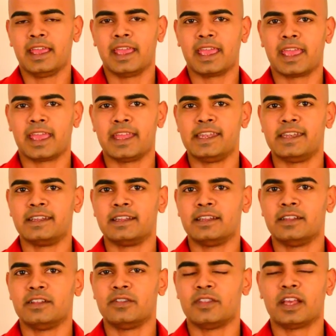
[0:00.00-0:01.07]
and
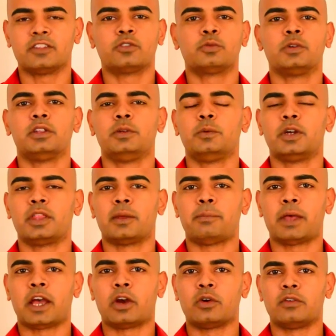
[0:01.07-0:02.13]
that's really where the
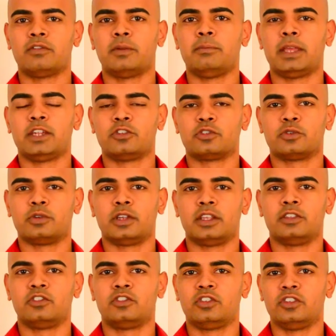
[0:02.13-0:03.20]
power of a mentor
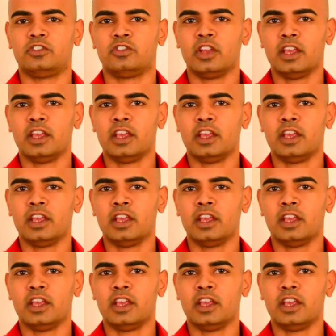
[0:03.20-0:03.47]
is, to